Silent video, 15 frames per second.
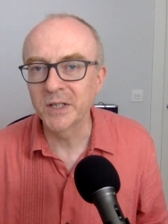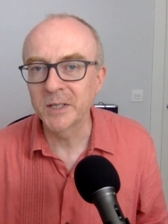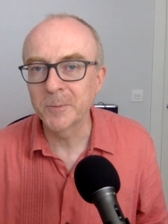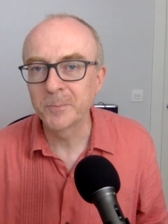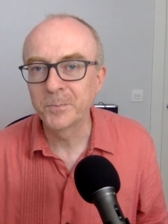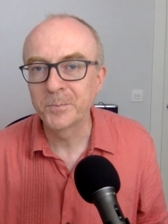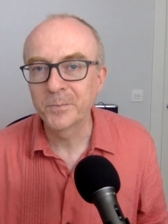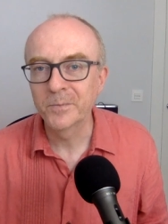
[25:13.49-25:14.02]
it.
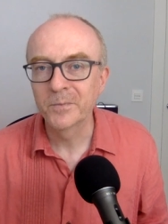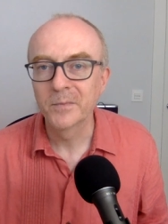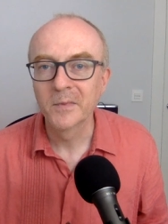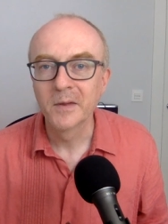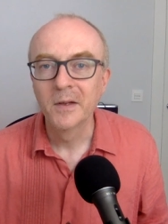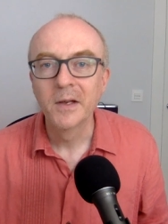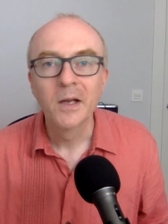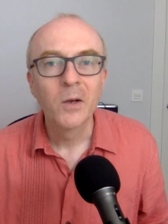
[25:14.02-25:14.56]

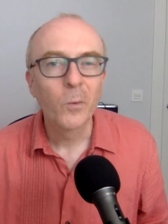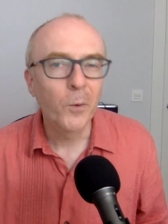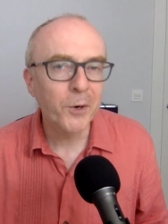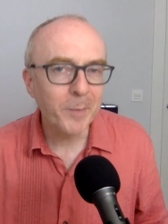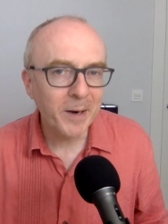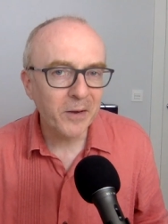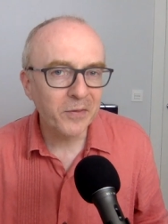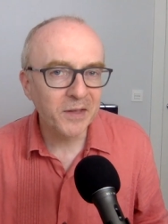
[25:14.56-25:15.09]
What
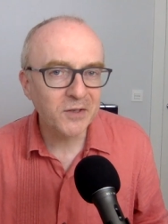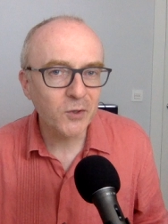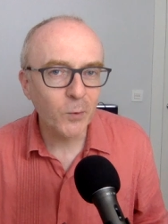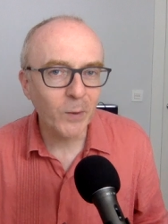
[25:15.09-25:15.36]
about this